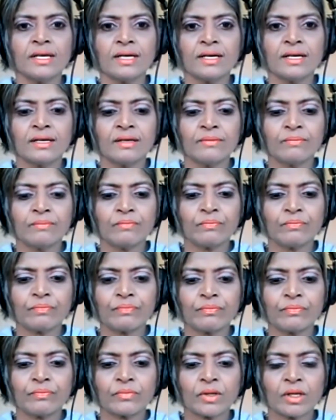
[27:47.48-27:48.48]
um,
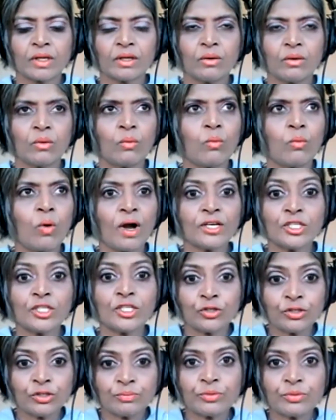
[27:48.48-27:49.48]
why she
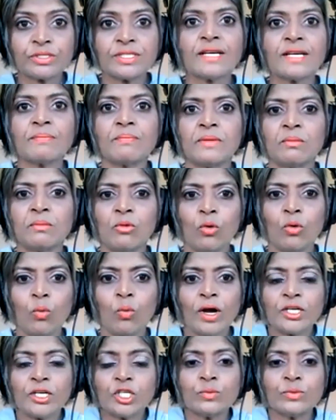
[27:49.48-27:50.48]
couldn't protect me more,
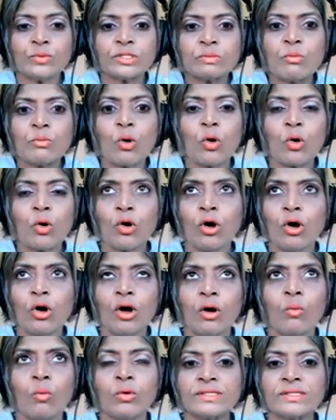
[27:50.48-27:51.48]
why she
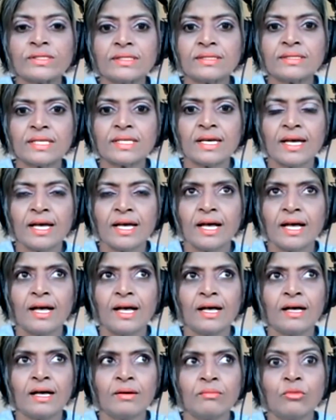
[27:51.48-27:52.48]
wasn't
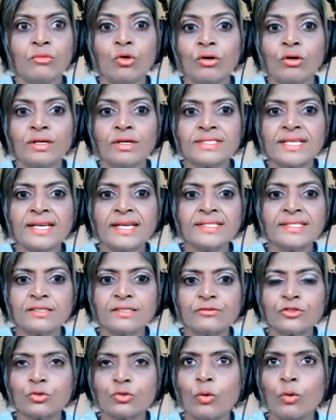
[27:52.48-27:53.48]
more
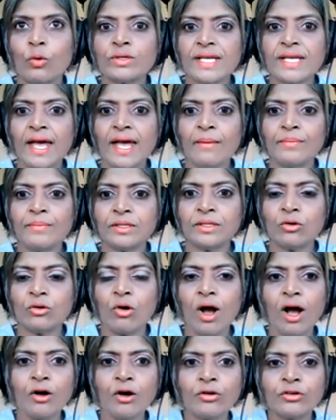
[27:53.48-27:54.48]
attentive to what was happening,
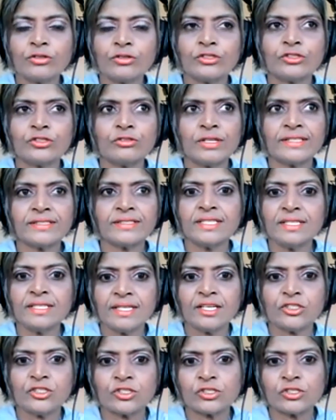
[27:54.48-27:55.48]
or how could you let
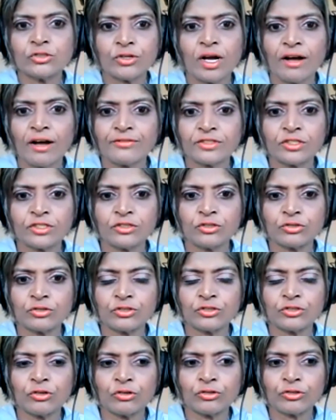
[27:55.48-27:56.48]
teenagers look after
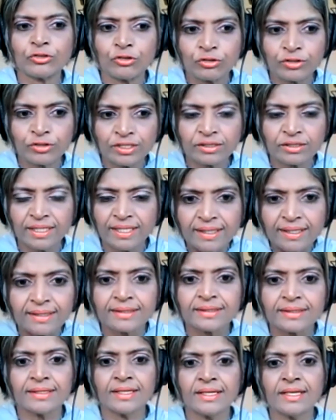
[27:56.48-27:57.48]
your little
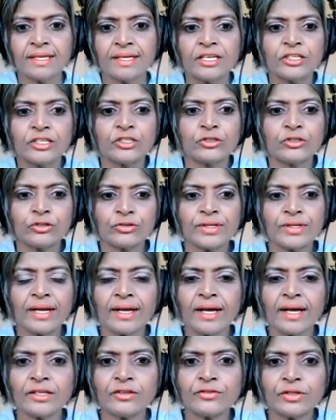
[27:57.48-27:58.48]
kid,
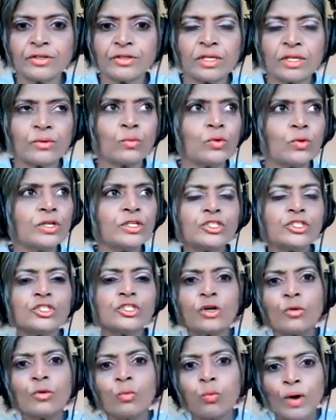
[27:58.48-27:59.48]
that kind of thing. Like, weren't you
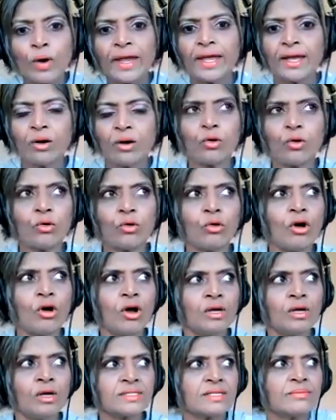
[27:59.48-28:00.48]
aware? Or
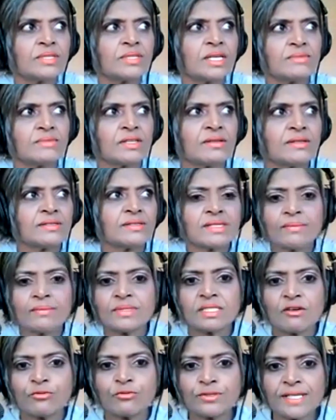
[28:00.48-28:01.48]
sometimes I some
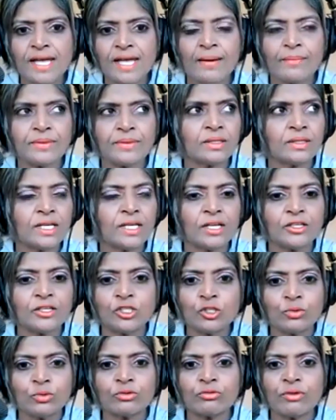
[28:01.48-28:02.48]
stuff was happening and you
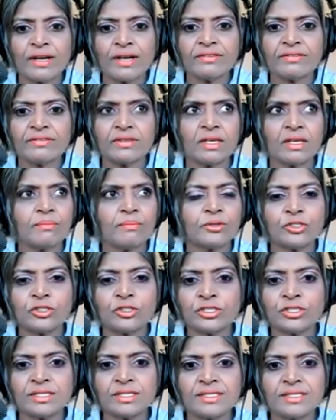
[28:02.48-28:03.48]
were right there, but you didn't
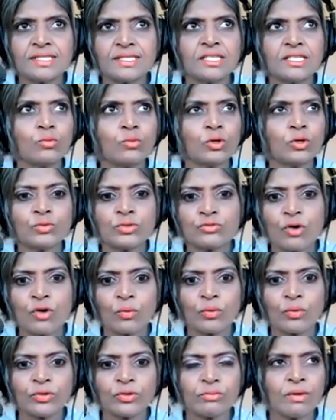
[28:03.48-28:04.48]
see it. What was wrong with you,
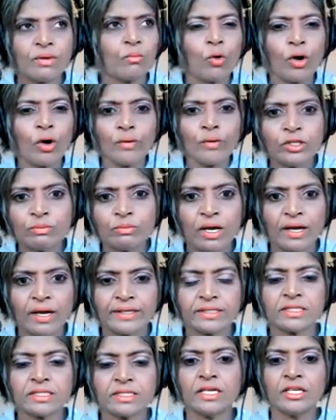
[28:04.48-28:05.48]
mom? Why were you blind?
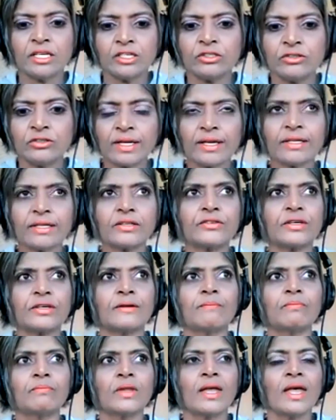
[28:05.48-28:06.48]
That kind of thing.
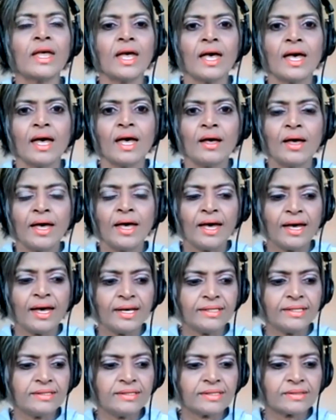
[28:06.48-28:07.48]

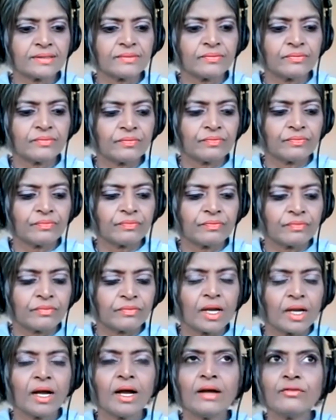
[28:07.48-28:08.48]
And
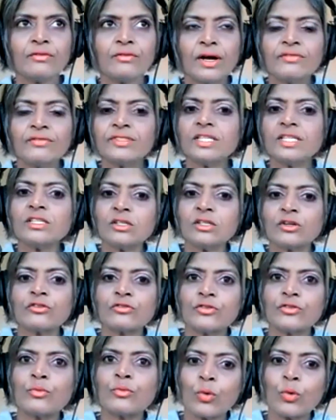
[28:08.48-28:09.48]
I've done a lot
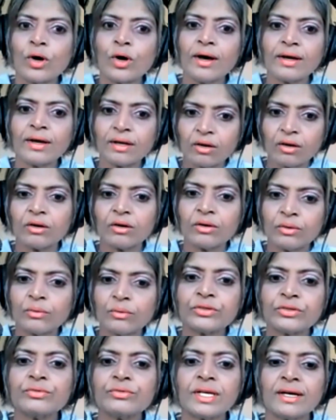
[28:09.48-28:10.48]
of the work
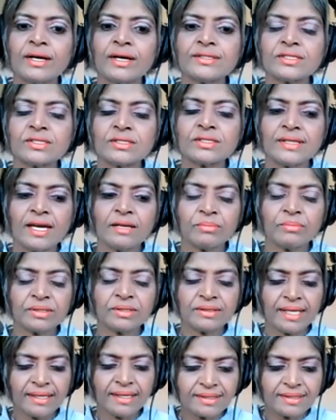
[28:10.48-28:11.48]
with regards to that,
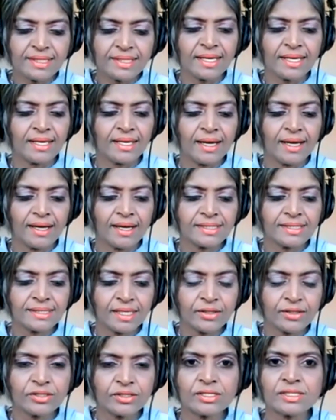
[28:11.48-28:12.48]
but that day I
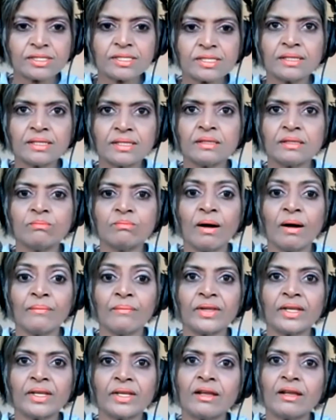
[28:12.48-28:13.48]
started to see the
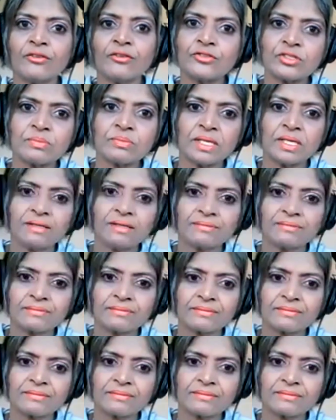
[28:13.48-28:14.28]
mom that loves me.